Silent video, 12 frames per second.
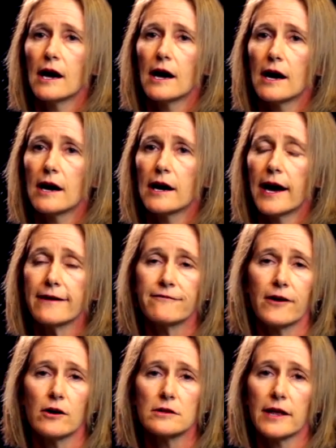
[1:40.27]
Uh, I
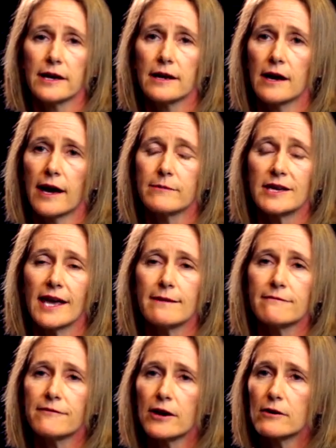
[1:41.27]
felt like I
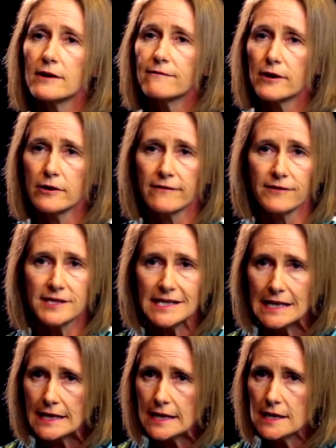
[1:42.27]
became very, very
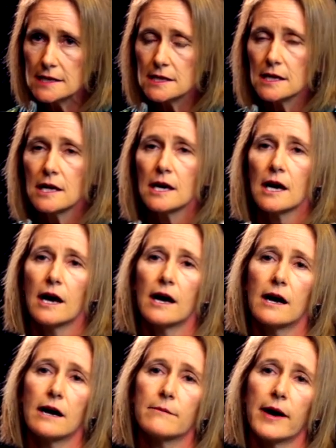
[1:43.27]
fatigued.
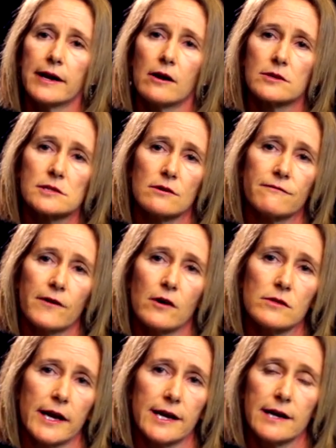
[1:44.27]
Um, I also
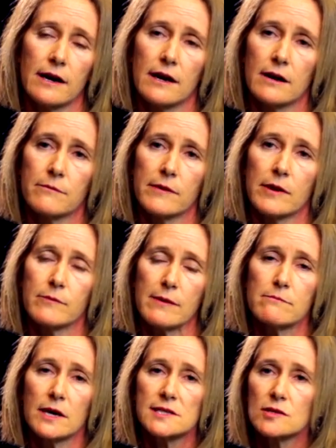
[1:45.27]
felt like um,
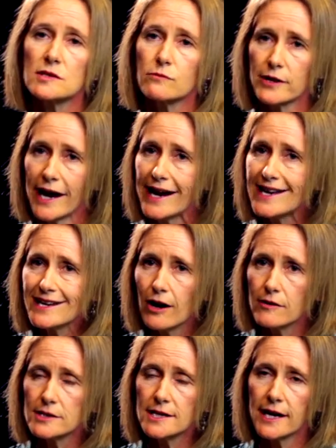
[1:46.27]
my muscles were aching
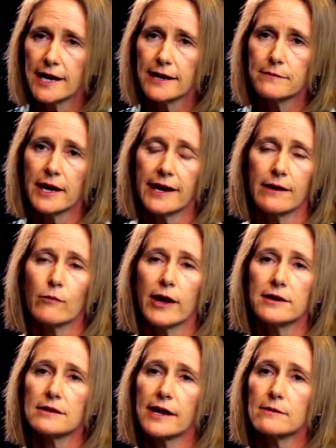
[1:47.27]
all the time, and I
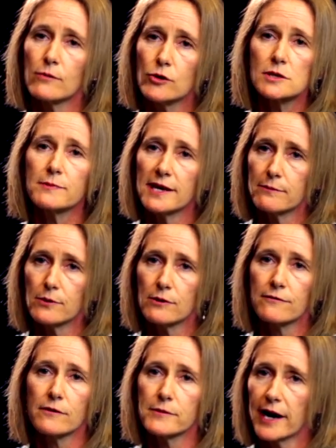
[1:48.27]
went, like most
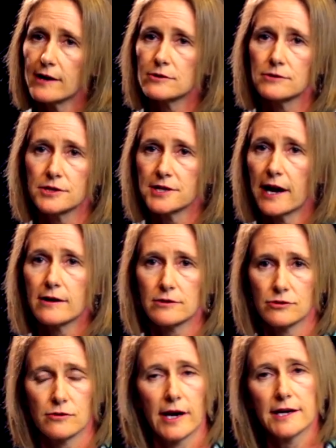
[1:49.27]
people, from doctor to
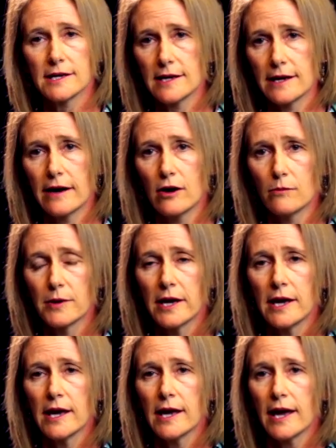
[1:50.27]
doctor trying to get help.
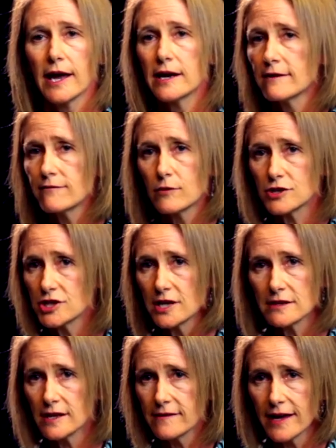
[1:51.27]
And
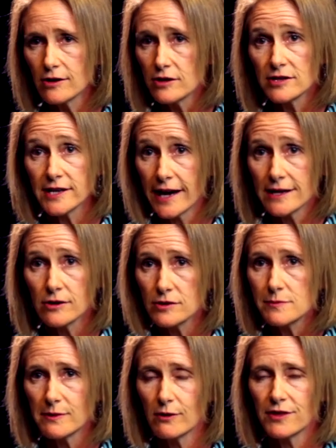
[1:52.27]
unfortunately, they couldn't
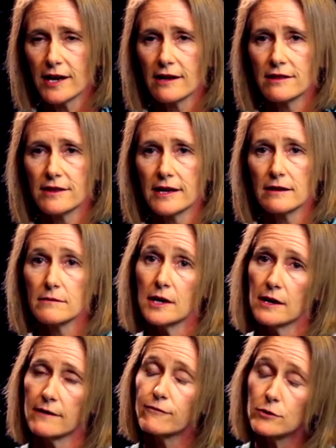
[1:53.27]
diagnose me with anything.
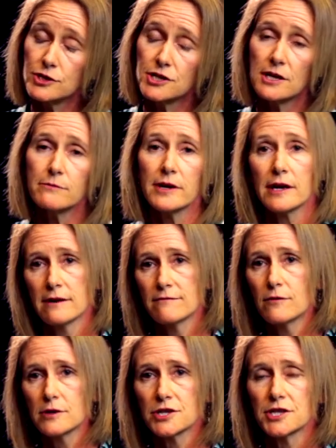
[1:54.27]
Fortunate but
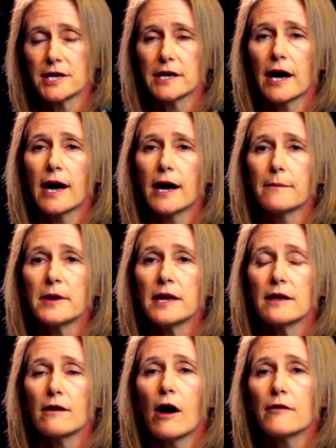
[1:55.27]
unfortunate. Um,
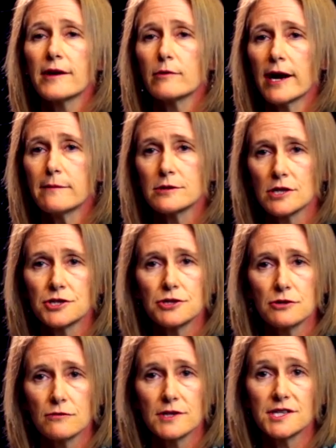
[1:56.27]
all they were able to
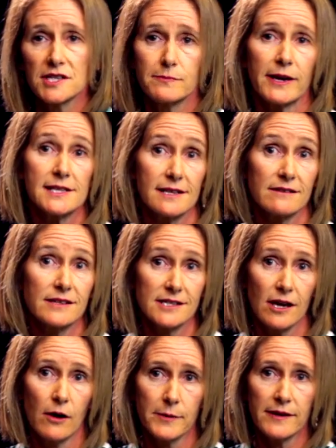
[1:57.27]
do was just basically
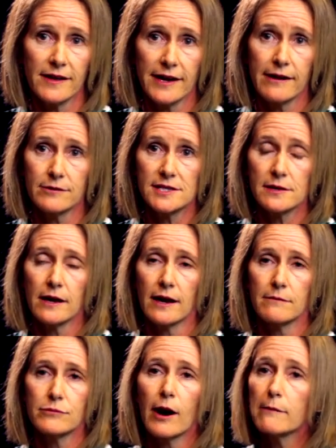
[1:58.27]
tell me that I was
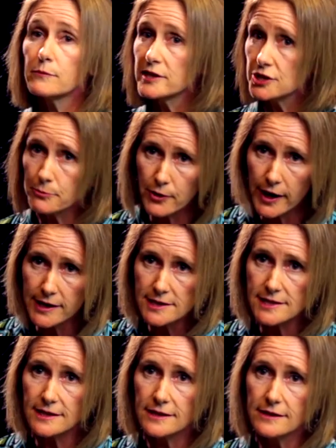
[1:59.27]
um, probably
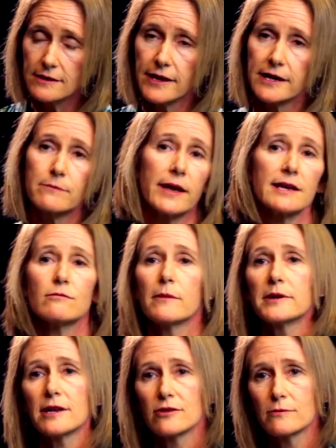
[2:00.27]
depressed, like many
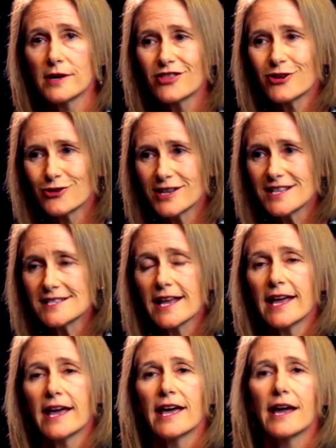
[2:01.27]
women in their mid thirties,
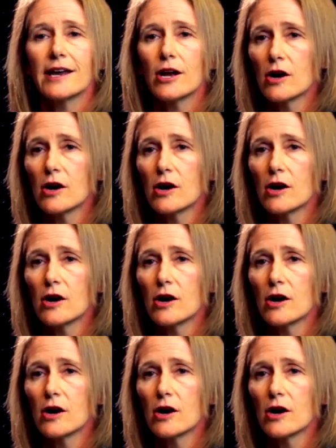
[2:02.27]
and